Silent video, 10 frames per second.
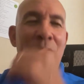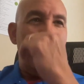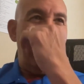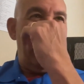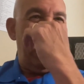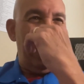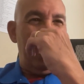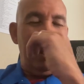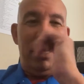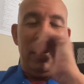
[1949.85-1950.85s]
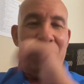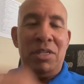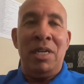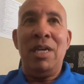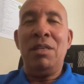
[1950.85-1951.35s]
And they're
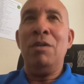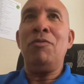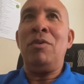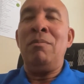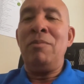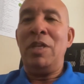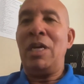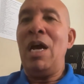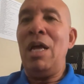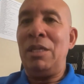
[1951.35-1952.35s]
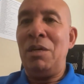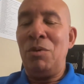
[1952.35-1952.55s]
saying, yeah, they're from the Colony,